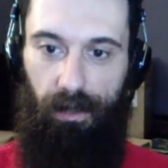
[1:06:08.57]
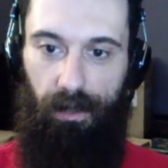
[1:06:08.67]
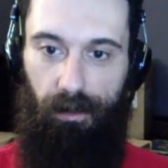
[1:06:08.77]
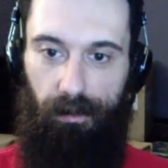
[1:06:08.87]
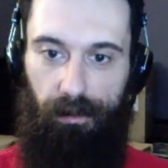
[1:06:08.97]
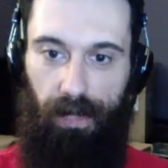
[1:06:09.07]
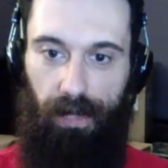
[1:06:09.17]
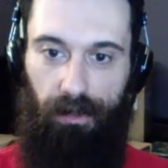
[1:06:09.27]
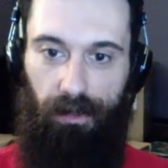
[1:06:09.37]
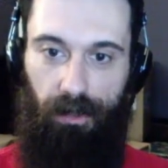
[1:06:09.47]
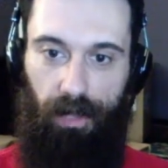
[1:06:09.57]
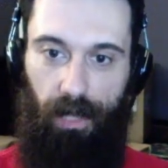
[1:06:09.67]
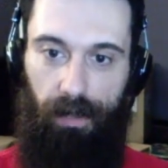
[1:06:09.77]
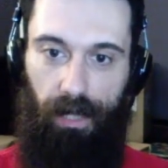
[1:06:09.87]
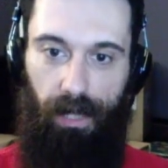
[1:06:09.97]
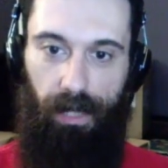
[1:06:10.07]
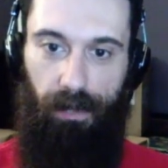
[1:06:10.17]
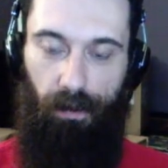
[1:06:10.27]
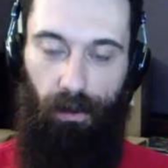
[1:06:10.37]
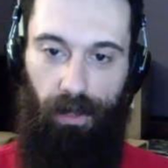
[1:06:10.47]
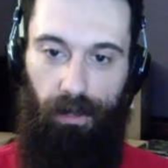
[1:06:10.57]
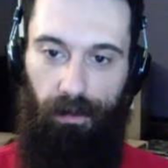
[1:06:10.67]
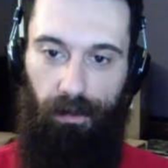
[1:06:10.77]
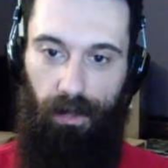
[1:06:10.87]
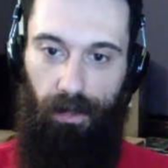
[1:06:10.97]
Thanks to Comic Cat 84 for